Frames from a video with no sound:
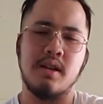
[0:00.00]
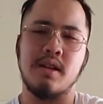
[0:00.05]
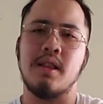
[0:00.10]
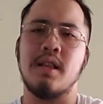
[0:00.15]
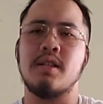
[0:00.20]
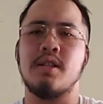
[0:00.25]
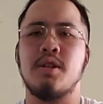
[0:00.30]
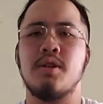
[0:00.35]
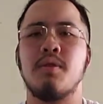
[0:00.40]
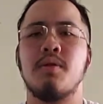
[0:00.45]

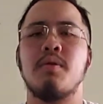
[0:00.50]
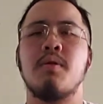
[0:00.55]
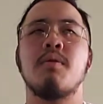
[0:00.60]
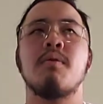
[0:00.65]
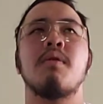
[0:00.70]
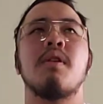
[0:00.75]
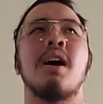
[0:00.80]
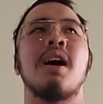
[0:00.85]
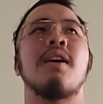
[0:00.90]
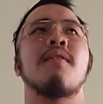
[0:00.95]
let you
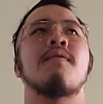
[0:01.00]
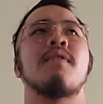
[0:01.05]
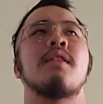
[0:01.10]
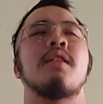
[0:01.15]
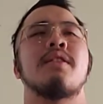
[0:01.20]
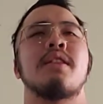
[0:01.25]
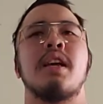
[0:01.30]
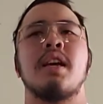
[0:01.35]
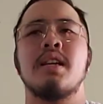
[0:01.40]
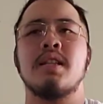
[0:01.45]
have
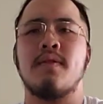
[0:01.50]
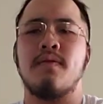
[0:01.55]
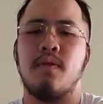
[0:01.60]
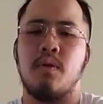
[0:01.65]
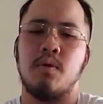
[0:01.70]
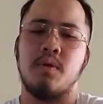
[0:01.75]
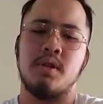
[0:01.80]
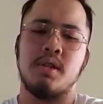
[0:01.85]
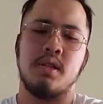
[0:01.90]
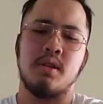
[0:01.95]
the dance
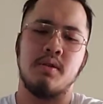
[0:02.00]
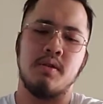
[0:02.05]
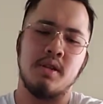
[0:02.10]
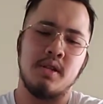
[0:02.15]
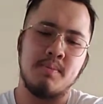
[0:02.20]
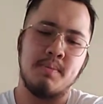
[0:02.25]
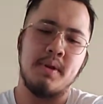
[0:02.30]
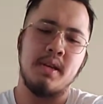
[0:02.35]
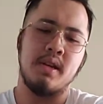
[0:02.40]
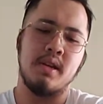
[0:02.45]
floor, so to
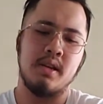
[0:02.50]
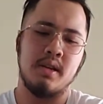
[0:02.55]
speak.